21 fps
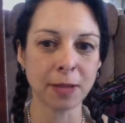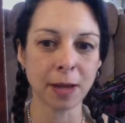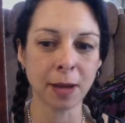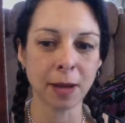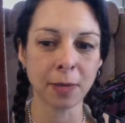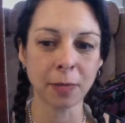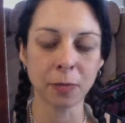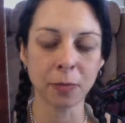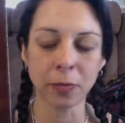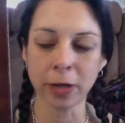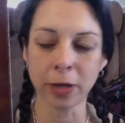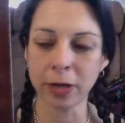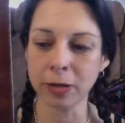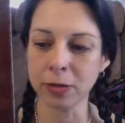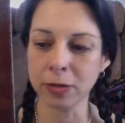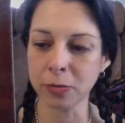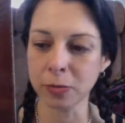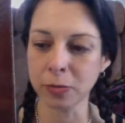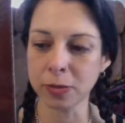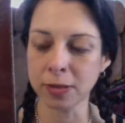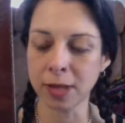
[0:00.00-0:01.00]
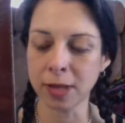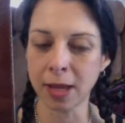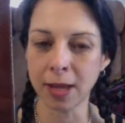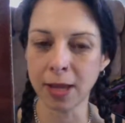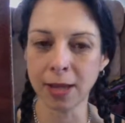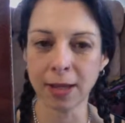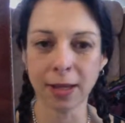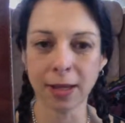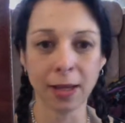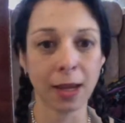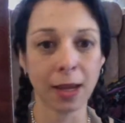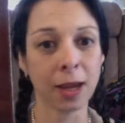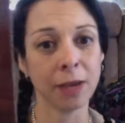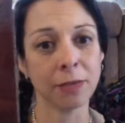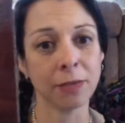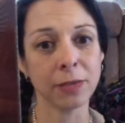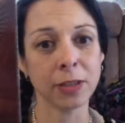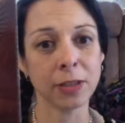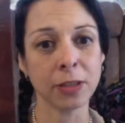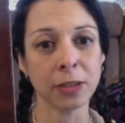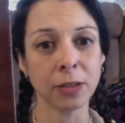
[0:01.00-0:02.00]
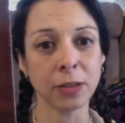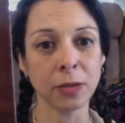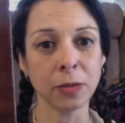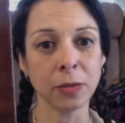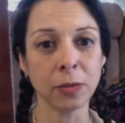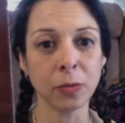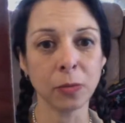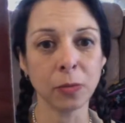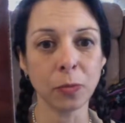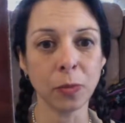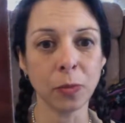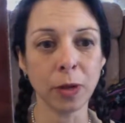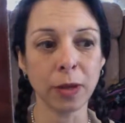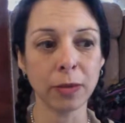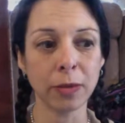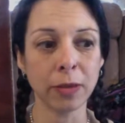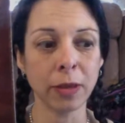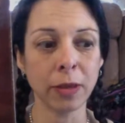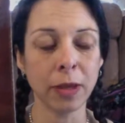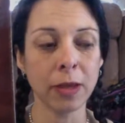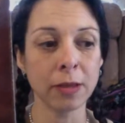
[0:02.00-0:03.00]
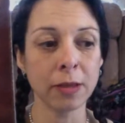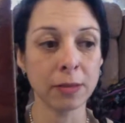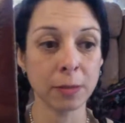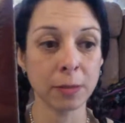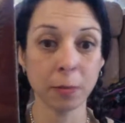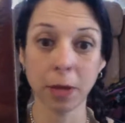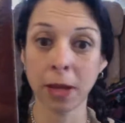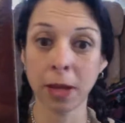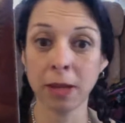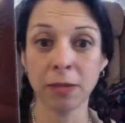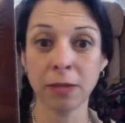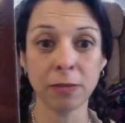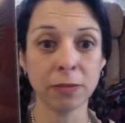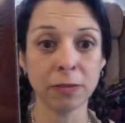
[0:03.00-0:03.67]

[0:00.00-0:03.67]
readers will say it can have to do with some kind of